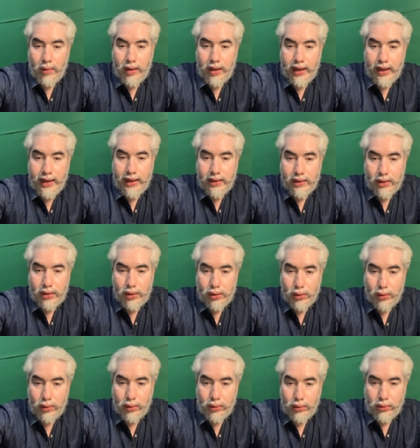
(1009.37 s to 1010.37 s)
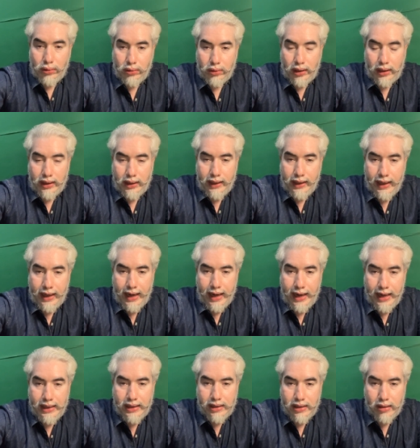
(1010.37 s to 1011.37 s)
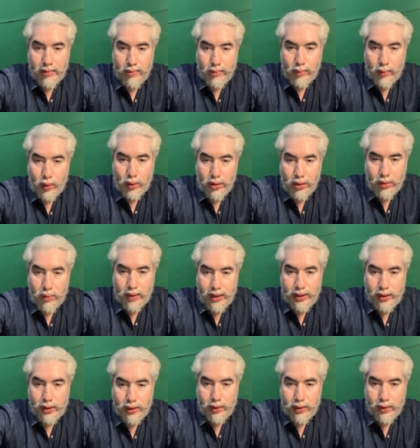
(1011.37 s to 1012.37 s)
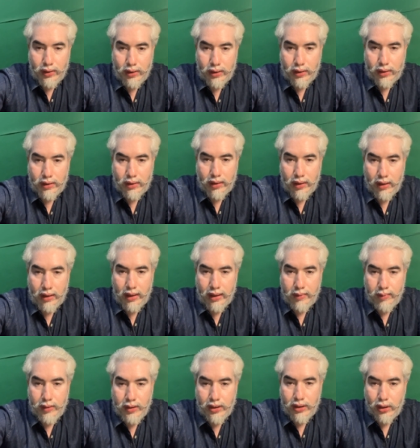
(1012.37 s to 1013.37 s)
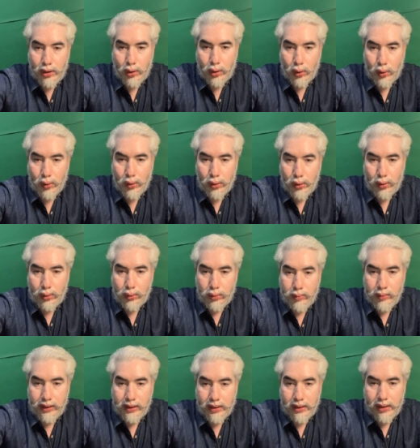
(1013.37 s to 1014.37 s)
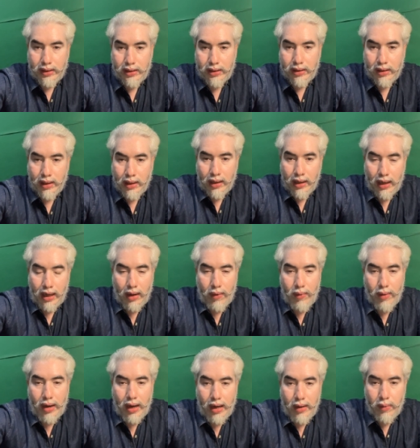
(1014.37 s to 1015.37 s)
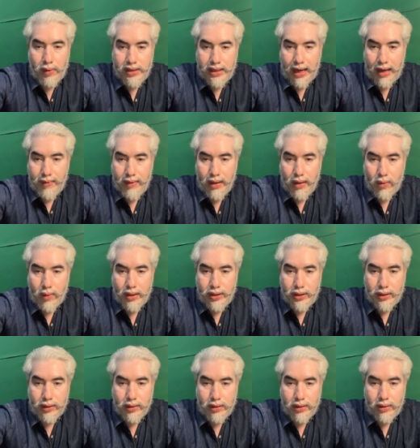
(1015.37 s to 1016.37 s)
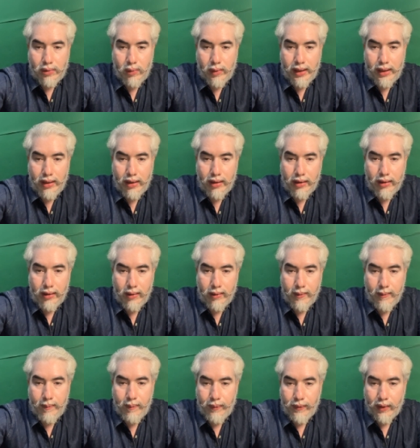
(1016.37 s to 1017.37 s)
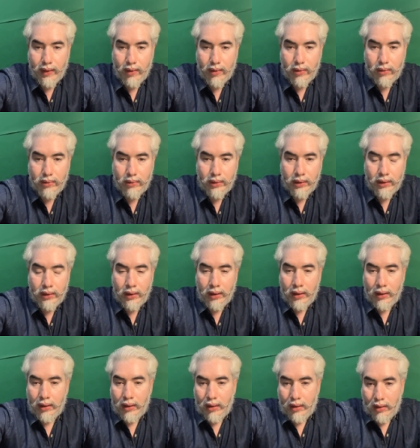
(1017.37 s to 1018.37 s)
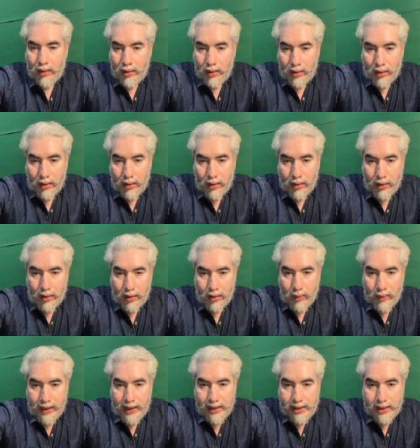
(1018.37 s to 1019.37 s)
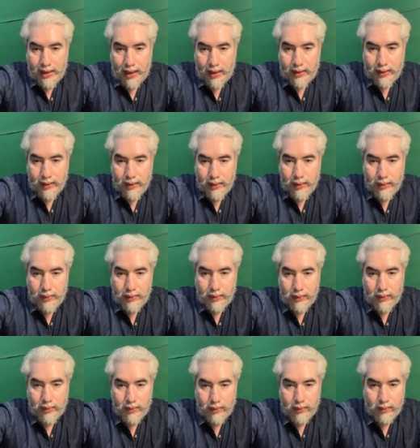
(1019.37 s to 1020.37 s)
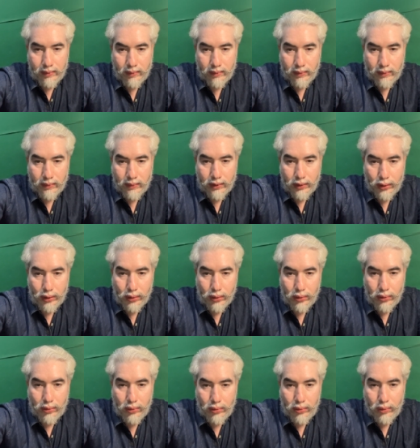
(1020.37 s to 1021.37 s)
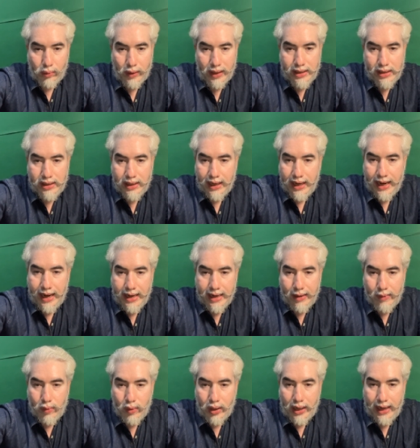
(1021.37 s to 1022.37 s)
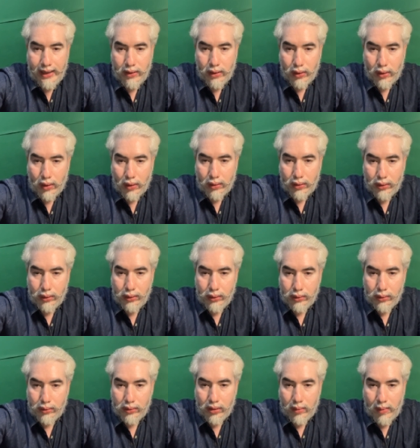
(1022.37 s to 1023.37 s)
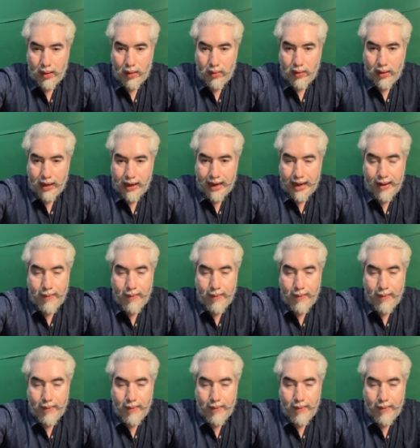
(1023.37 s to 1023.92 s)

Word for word: okay so i had some more questions let me just scroll through because I, was having questions when uh, you know uh, when i started so once again i would like to talk to you about the